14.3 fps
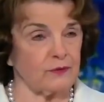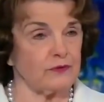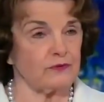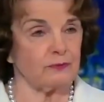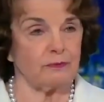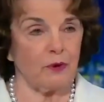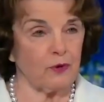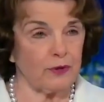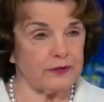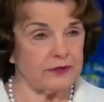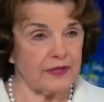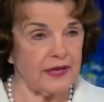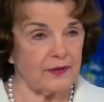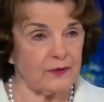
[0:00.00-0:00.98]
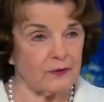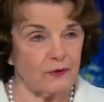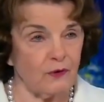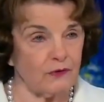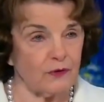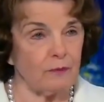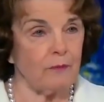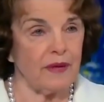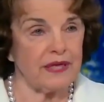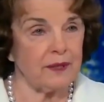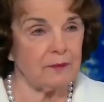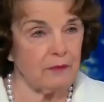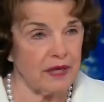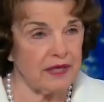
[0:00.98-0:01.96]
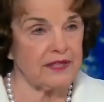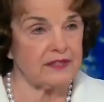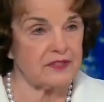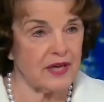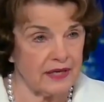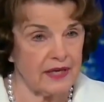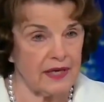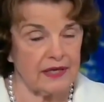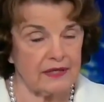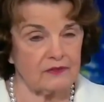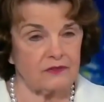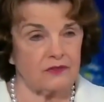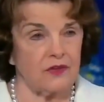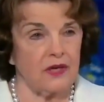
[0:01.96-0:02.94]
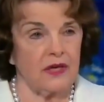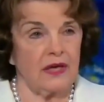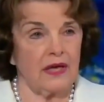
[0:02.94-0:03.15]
We've spoken together over many, many decades.